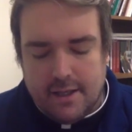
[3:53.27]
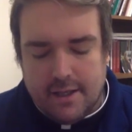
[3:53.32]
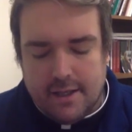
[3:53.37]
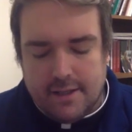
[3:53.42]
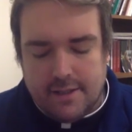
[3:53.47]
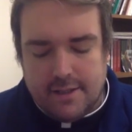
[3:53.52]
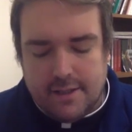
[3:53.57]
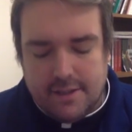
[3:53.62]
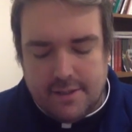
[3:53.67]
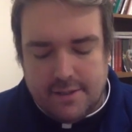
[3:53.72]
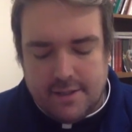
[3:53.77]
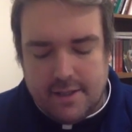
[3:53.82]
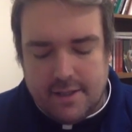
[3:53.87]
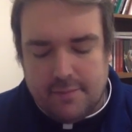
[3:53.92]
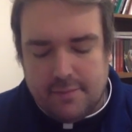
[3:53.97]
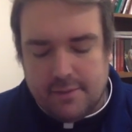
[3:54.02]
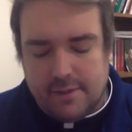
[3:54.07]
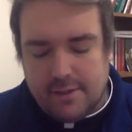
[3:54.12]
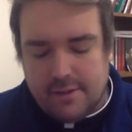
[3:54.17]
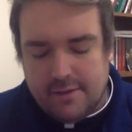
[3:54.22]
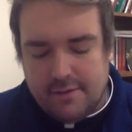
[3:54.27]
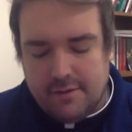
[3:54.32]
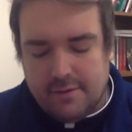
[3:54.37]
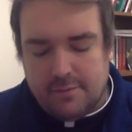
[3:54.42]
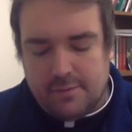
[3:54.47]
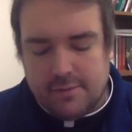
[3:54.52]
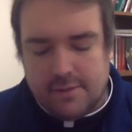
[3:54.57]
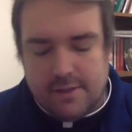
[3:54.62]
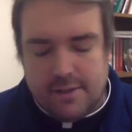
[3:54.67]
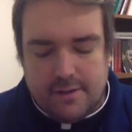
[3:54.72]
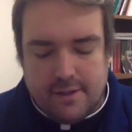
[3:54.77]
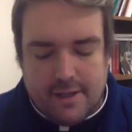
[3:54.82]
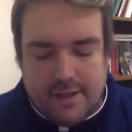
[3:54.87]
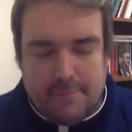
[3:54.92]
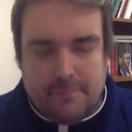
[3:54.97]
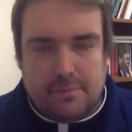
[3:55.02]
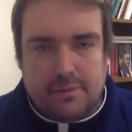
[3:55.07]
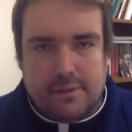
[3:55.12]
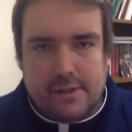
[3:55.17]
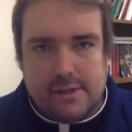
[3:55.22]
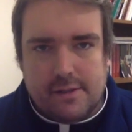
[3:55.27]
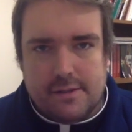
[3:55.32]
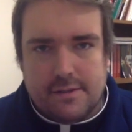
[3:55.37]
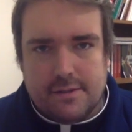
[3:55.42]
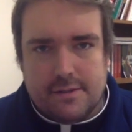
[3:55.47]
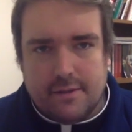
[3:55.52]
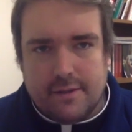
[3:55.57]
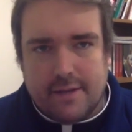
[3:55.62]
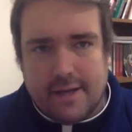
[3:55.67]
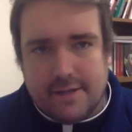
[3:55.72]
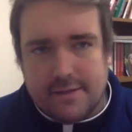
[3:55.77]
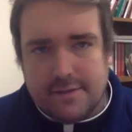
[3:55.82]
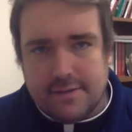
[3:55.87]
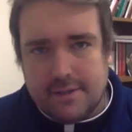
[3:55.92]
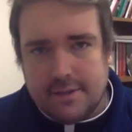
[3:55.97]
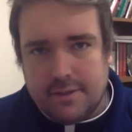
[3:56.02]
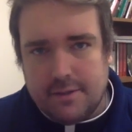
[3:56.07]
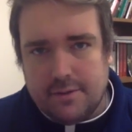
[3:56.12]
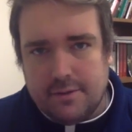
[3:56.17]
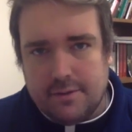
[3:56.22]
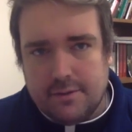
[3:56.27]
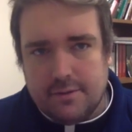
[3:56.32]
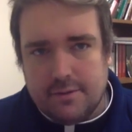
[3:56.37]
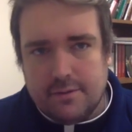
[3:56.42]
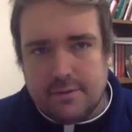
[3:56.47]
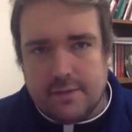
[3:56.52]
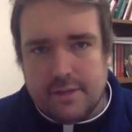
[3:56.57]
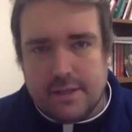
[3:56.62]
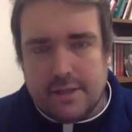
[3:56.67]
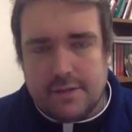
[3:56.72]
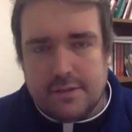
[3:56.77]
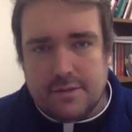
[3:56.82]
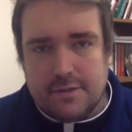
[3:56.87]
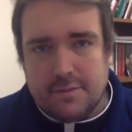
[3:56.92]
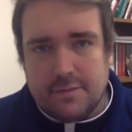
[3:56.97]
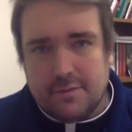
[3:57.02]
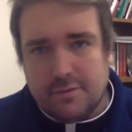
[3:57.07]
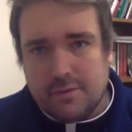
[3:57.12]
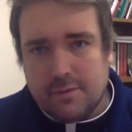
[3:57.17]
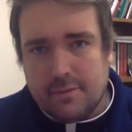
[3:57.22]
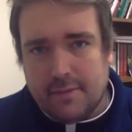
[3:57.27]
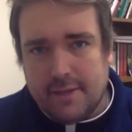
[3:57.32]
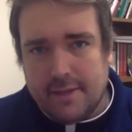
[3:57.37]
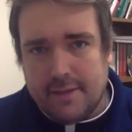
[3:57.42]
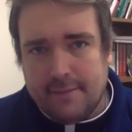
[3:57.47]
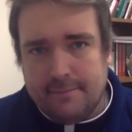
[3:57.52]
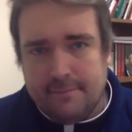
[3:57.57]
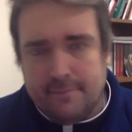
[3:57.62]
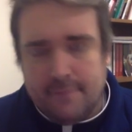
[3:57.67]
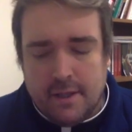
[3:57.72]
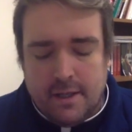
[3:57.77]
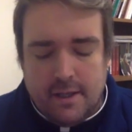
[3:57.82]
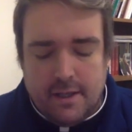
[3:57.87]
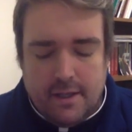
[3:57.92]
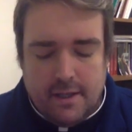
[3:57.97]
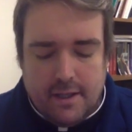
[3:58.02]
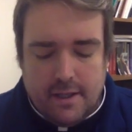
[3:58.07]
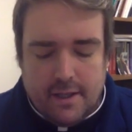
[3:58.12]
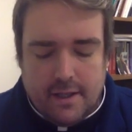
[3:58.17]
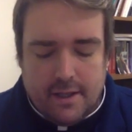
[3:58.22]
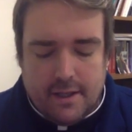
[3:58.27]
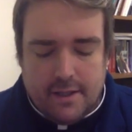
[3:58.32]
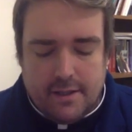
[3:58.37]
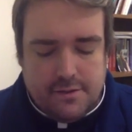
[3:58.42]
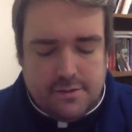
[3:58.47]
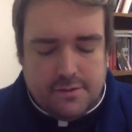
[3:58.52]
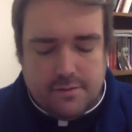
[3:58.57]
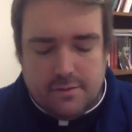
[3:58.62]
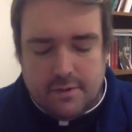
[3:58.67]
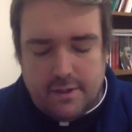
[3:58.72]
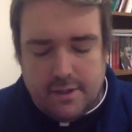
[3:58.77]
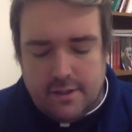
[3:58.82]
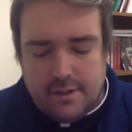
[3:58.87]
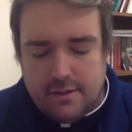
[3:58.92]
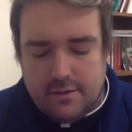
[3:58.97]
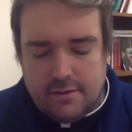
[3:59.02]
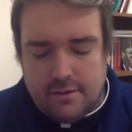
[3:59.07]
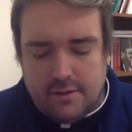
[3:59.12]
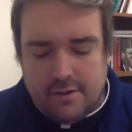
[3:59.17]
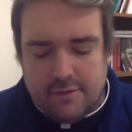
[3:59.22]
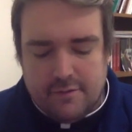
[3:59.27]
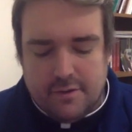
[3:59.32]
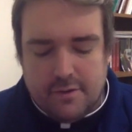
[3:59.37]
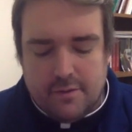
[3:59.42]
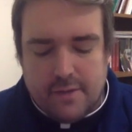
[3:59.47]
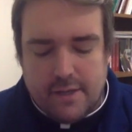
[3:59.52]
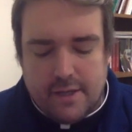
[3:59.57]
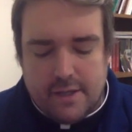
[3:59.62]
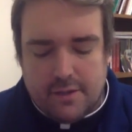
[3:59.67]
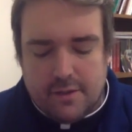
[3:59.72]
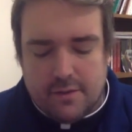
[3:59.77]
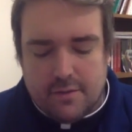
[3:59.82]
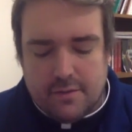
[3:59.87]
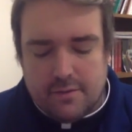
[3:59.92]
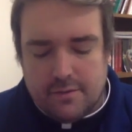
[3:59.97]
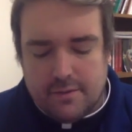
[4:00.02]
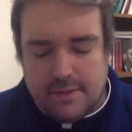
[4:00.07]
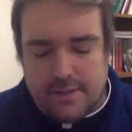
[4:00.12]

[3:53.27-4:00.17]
Daytime prayer, evening prayer, night prayer is the last thing you do just before bed. It's a really lovely way to go through the